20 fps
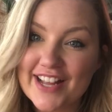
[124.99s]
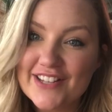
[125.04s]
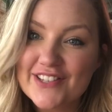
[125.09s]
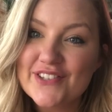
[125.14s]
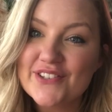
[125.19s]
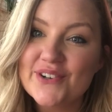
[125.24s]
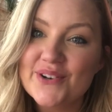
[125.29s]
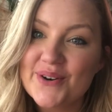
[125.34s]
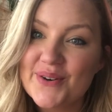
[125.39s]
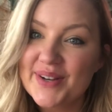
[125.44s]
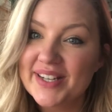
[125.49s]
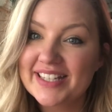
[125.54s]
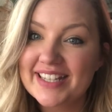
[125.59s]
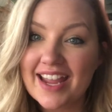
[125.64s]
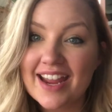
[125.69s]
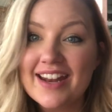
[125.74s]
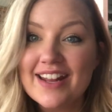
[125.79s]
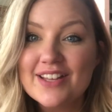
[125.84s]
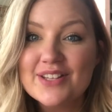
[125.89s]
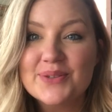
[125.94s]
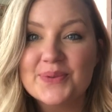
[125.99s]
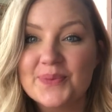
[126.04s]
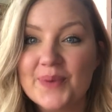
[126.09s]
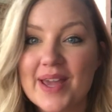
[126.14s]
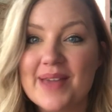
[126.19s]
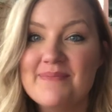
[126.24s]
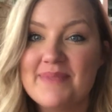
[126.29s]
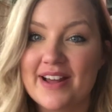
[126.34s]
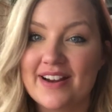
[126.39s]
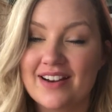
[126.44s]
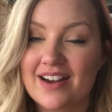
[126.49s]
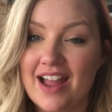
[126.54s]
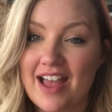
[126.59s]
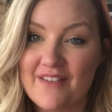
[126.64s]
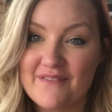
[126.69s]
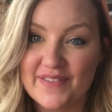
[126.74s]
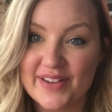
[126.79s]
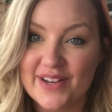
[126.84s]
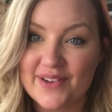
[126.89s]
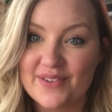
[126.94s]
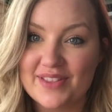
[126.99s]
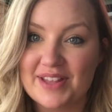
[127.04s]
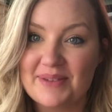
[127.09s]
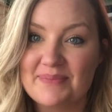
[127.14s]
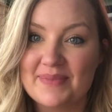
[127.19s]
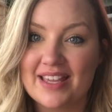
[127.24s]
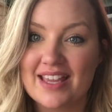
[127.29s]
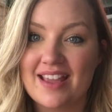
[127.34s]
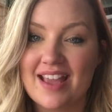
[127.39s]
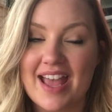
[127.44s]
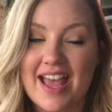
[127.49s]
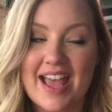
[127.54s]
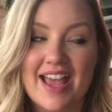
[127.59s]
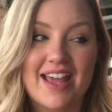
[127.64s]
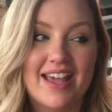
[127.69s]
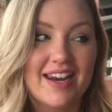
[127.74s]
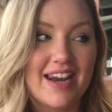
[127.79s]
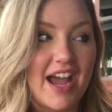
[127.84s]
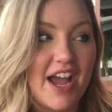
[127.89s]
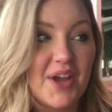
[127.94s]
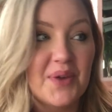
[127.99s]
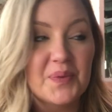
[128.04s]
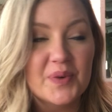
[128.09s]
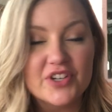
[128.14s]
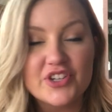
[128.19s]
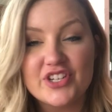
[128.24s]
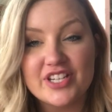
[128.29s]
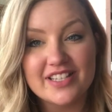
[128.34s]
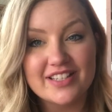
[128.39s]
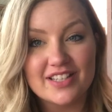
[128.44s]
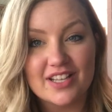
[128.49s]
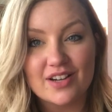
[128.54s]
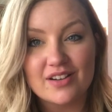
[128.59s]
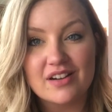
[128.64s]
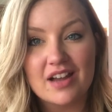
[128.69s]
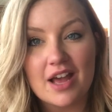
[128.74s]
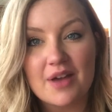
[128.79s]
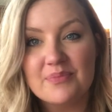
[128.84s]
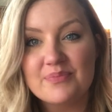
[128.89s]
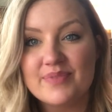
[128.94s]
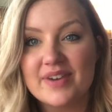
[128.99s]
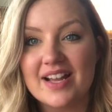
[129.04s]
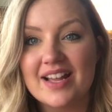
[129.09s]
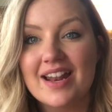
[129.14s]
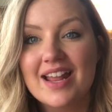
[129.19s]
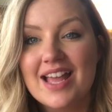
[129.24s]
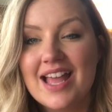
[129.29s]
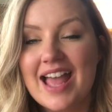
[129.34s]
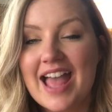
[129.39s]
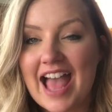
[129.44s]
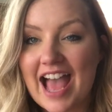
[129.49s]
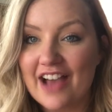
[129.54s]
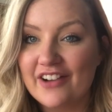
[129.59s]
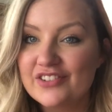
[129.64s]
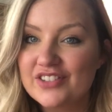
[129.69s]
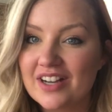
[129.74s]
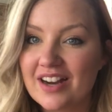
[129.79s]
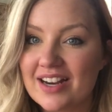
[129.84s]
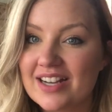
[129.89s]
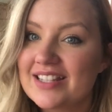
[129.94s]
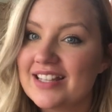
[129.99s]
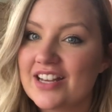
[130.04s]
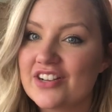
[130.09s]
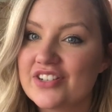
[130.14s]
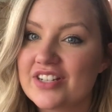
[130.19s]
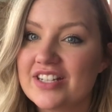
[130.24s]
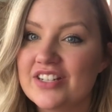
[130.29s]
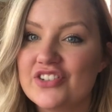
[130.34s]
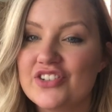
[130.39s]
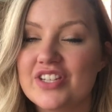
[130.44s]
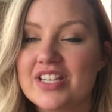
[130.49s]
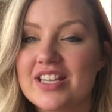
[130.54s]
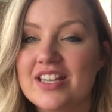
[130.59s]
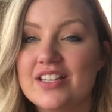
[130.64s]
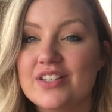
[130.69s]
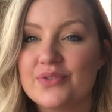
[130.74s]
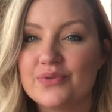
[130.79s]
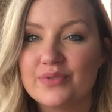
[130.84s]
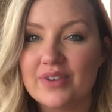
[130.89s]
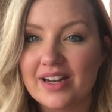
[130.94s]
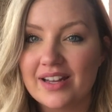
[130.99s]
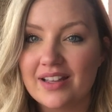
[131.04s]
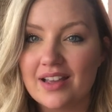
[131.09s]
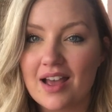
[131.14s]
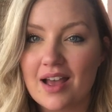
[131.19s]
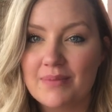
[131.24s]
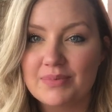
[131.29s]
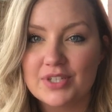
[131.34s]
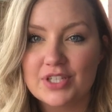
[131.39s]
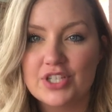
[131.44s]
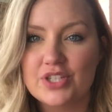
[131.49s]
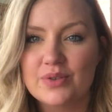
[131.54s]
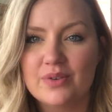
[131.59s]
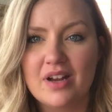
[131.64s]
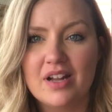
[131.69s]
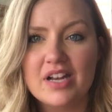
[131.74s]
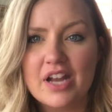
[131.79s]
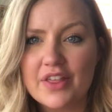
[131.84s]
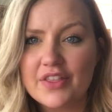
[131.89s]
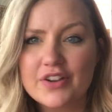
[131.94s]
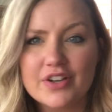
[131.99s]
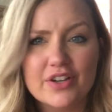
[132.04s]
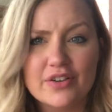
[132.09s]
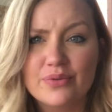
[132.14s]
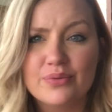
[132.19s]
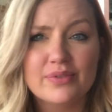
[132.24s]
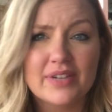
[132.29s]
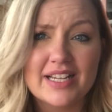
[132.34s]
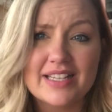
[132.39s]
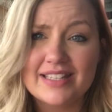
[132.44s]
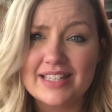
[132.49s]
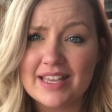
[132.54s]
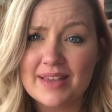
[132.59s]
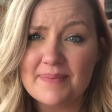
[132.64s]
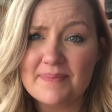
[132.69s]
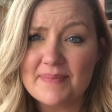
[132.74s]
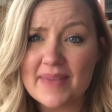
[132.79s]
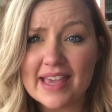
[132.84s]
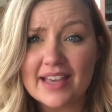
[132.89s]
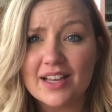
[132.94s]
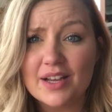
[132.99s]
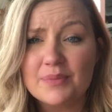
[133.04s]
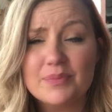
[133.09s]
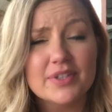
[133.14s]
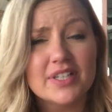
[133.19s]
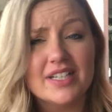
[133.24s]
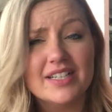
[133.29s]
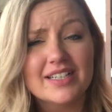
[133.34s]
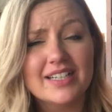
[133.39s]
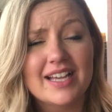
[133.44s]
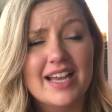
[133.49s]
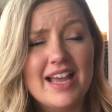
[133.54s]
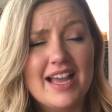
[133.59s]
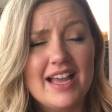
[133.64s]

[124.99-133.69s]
So Katie is way better at video than me, and I wish she stuck around, but after our session, she is running up to do another crazy makeup look